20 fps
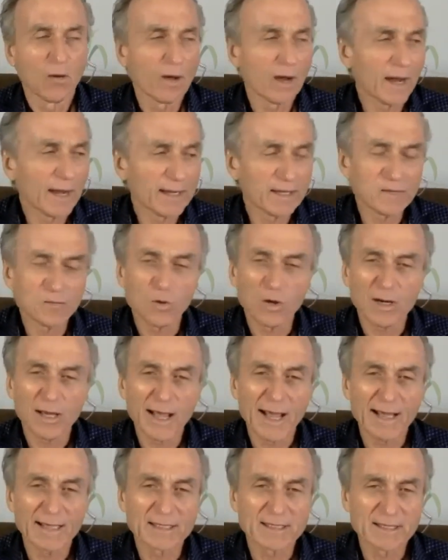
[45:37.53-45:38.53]
Well, I didn't want
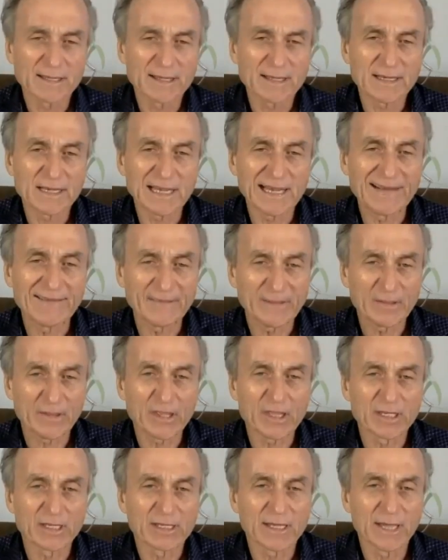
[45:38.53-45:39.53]
to add to the
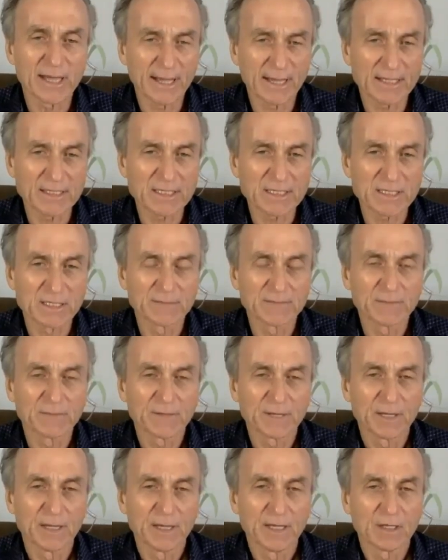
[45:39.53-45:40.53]
11th case,
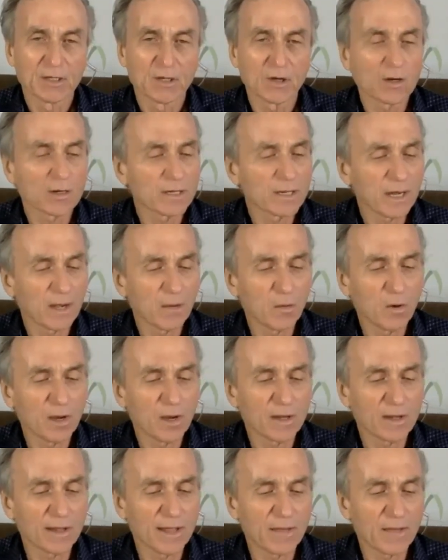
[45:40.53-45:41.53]
nor did I
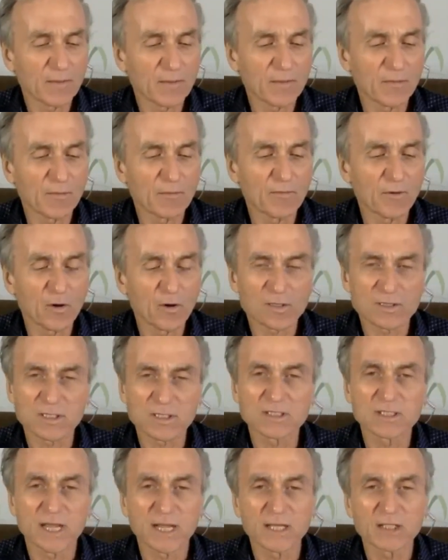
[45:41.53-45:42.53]
want to have people focus
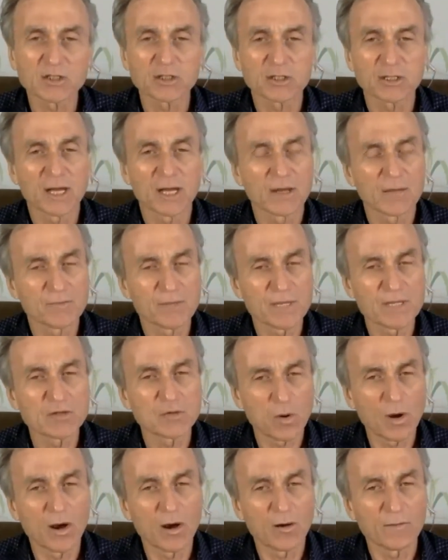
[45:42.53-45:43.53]
attention on
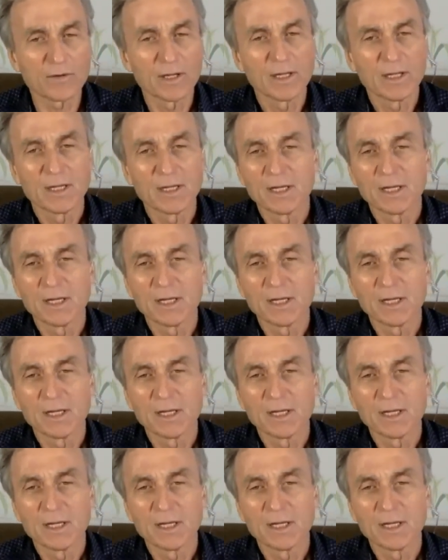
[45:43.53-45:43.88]
B12.